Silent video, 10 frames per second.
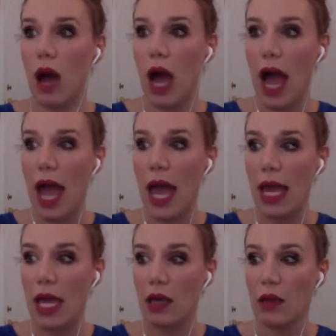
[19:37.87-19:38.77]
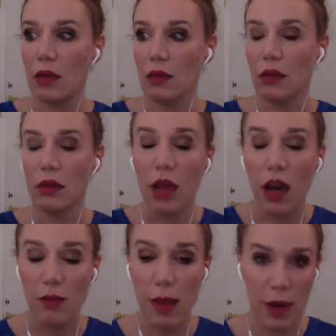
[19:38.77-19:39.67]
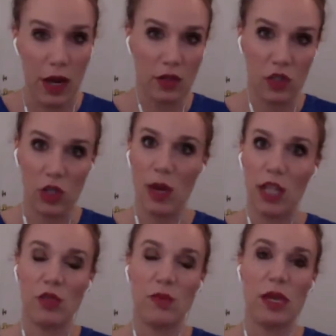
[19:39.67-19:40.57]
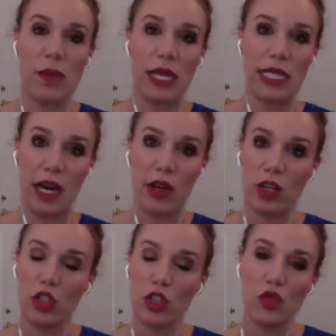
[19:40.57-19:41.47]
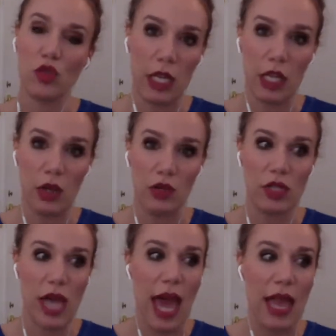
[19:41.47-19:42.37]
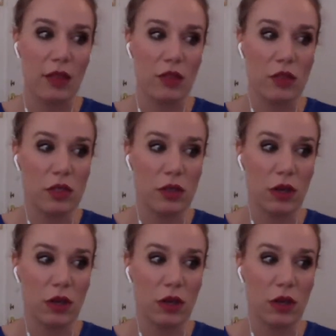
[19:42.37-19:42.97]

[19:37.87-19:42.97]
I love my parents so much, and me and my dad are extremely close, and